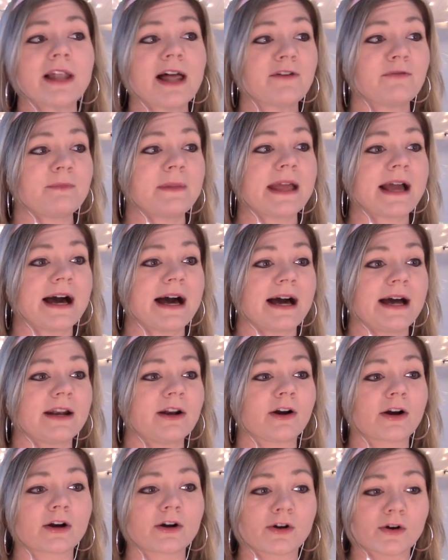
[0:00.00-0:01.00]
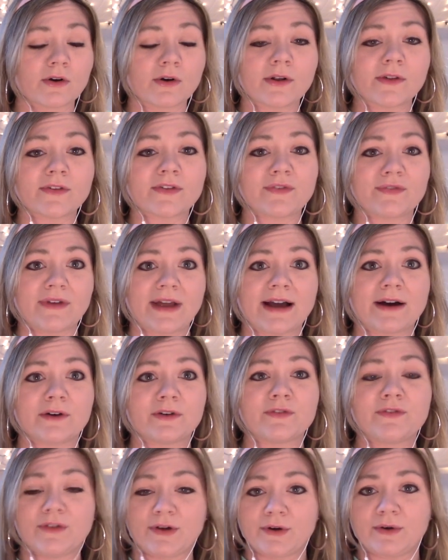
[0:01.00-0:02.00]
left me on our girls
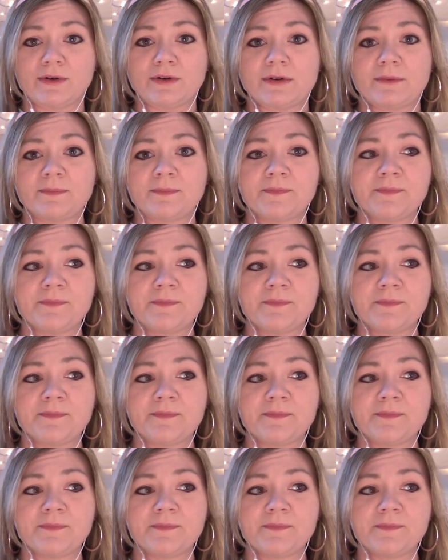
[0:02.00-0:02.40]
found food.